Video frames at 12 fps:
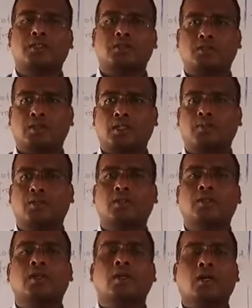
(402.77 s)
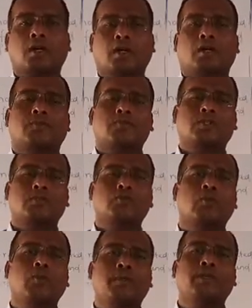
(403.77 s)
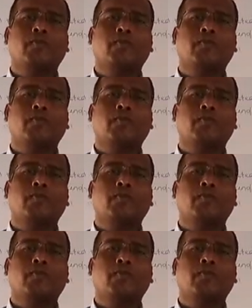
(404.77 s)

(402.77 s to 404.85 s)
so that for so many